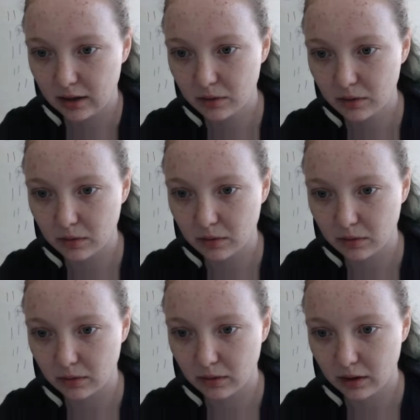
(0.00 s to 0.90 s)
Cool, cool,
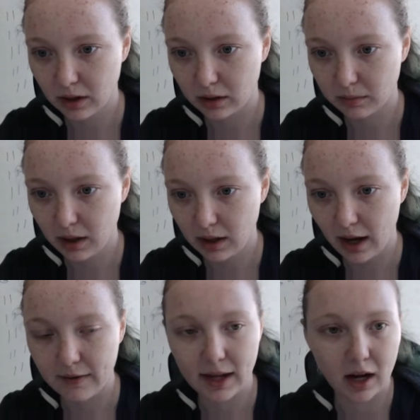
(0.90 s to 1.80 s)
cool. Yeah.
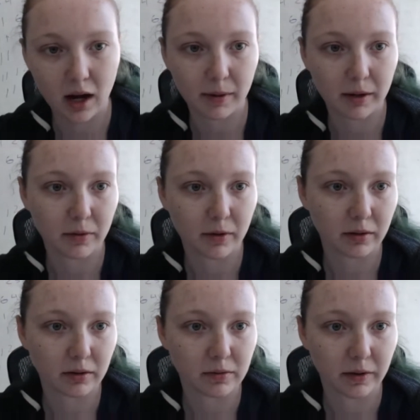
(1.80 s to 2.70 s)
Having that Kanban
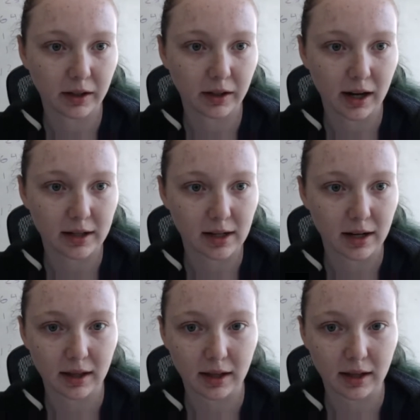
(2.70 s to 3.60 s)
board is really nice, and I
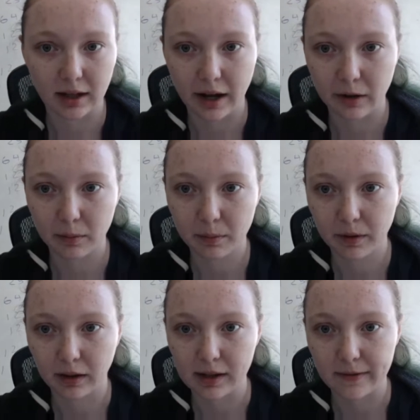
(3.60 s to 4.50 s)
think it can help
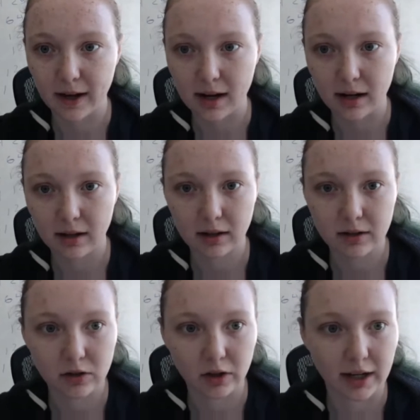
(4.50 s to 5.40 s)
alleviate
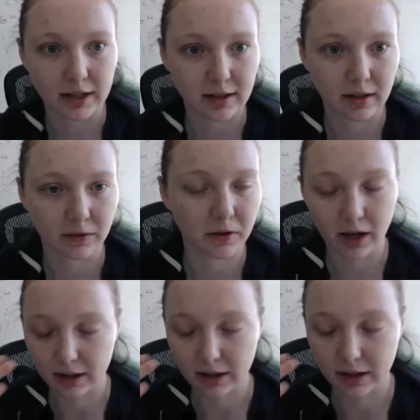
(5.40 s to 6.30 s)
stress if you
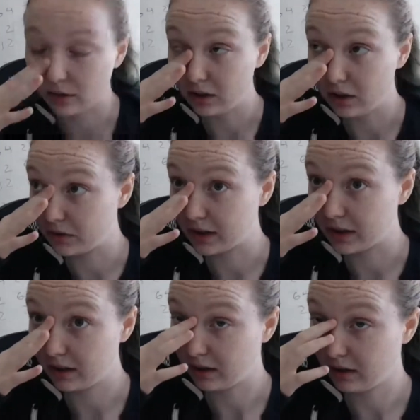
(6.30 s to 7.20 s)
guys all use it
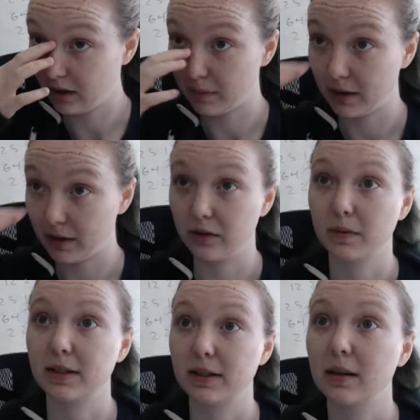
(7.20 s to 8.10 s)
and everybody knows
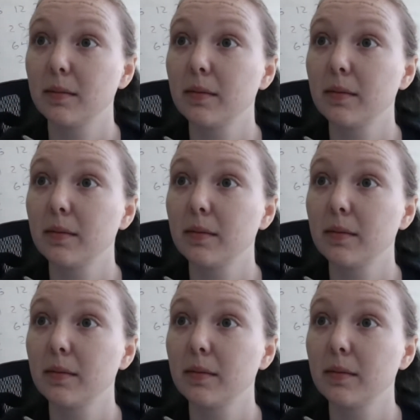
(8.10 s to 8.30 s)
what's up.